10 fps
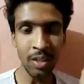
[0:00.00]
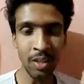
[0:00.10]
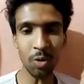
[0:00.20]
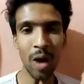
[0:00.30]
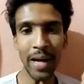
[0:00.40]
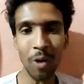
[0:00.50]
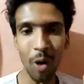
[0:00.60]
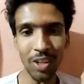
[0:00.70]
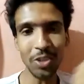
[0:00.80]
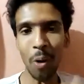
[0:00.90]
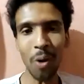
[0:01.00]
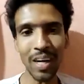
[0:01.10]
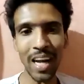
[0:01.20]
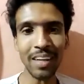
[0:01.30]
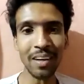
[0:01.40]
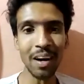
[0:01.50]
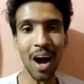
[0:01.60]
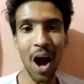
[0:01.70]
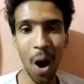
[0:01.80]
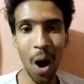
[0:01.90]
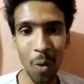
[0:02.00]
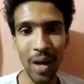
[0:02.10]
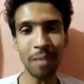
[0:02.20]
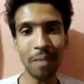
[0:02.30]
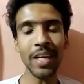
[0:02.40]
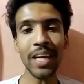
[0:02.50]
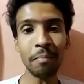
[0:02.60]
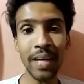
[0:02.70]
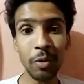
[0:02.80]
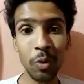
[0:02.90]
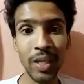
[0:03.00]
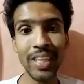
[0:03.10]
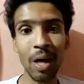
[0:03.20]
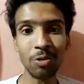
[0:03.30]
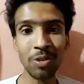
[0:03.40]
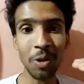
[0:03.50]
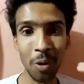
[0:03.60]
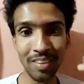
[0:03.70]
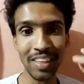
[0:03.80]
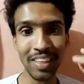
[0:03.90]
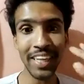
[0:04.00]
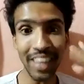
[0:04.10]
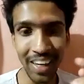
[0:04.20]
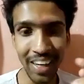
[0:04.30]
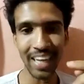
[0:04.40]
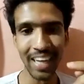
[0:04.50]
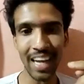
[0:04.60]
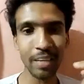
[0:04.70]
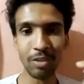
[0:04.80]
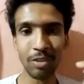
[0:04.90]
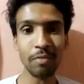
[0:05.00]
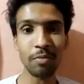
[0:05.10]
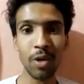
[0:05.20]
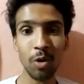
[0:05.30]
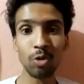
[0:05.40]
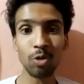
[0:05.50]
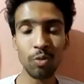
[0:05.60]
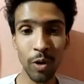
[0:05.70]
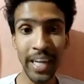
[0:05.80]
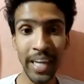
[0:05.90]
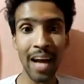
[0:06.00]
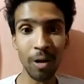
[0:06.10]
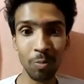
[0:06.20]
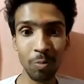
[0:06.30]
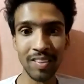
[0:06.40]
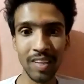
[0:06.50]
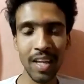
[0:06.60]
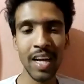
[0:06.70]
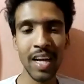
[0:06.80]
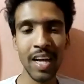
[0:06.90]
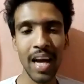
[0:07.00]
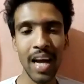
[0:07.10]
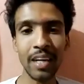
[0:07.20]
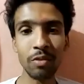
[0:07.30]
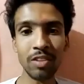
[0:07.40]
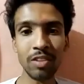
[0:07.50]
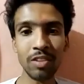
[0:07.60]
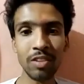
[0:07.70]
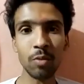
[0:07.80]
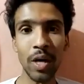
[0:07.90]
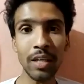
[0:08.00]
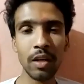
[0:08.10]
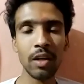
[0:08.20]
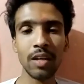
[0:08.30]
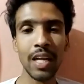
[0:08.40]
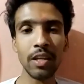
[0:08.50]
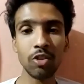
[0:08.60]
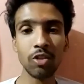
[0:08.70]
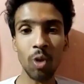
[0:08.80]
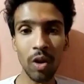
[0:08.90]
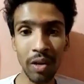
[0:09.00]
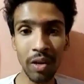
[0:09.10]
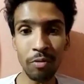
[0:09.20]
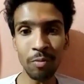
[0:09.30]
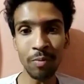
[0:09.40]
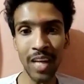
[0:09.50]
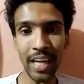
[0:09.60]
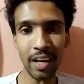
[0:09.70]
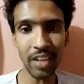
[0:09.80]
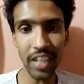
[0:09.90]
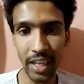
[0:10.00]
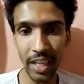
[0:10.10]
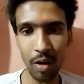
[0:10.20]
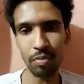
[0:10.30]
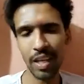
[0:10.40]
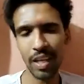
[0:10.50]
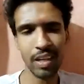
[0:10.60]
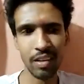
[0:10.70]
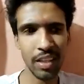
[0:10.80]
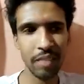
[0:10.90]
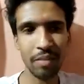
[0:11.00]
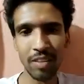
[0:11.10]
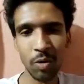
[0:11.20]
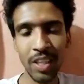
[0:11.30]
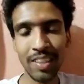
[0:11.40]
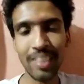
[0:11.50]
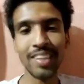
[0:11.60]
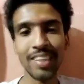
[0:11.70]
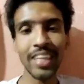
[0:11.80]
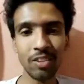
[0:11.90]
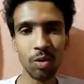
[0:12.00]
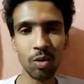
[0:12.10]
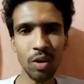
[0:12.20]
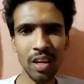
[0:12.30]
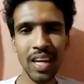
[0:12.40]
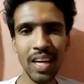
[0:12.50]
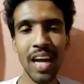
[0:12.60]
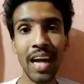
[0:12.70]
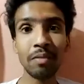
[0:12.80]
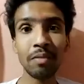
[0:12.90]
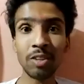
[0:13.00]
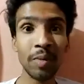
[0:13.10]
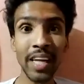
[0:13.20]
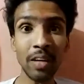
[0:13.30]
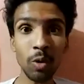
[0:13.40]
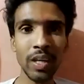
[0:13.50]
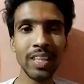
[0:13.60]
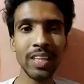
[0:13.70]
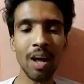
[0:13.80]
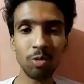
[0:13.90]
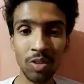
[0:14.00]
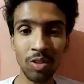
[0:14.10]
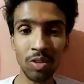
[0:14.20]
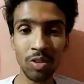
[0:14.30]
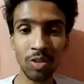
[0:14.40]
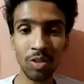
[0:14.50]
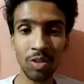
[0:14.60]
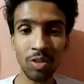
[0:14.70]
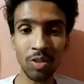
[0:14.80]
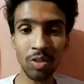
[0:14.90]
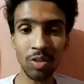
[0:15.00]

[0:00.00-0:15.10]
So I got shocked, like how anybody can make $20,000 in a day. Like it was like close to 14 lakh rupees, and it was quite like shocking for me. Like a kid of like he was only 16 years old, and he was making $20,000 a day.